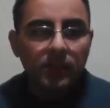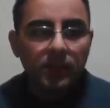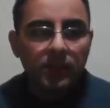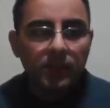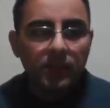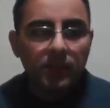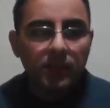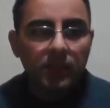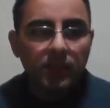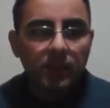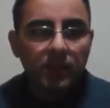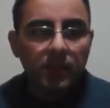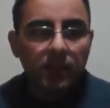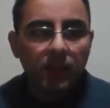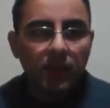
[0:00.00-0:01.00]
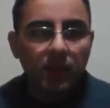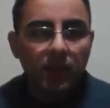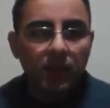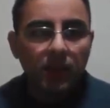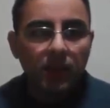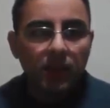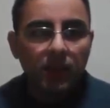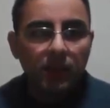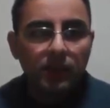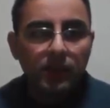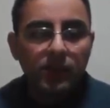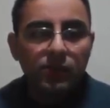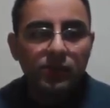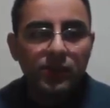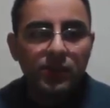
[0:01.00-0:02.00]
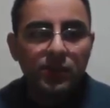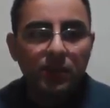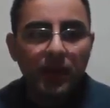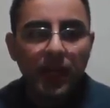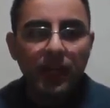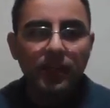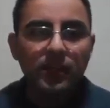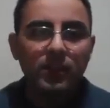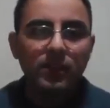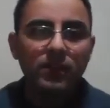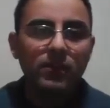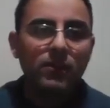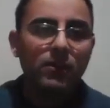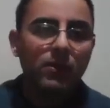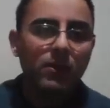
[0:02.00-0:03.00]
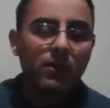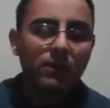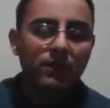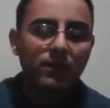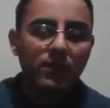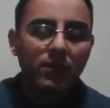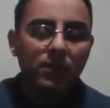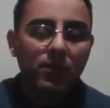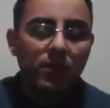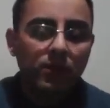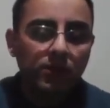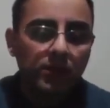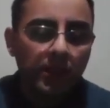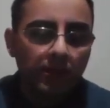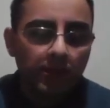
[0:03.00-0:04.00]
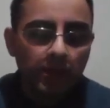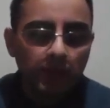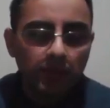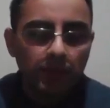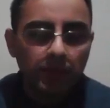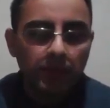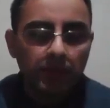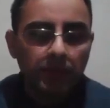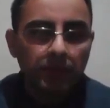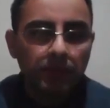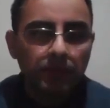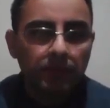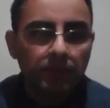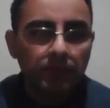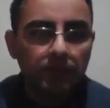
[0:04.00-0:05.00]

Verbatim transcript: It is a new strain of coronavirus.